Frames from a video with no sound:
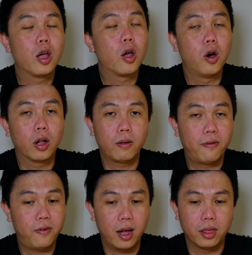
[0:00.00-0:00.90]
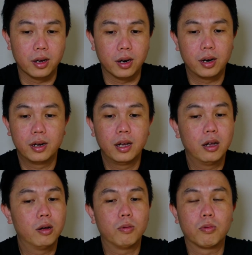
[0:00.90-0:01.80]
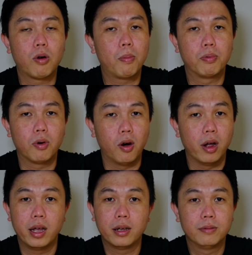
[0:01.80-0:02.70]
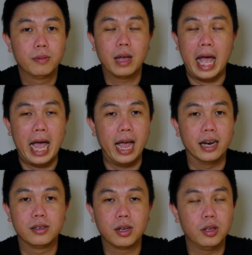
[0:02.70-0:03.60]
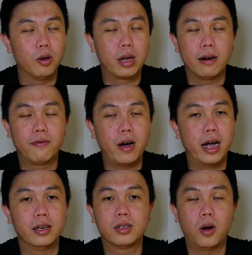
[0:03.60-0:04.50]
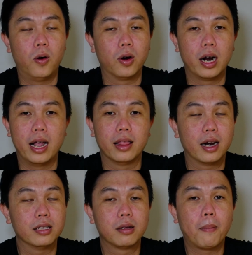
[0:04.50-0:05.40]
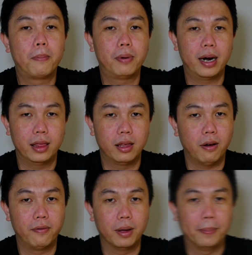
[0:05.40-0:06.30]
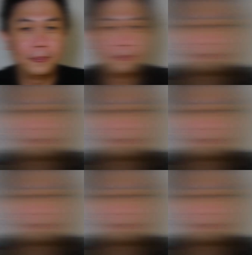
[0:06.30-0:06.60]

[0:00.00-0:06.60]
Godfather, Rob Roy, and you can find online there is plenty of them.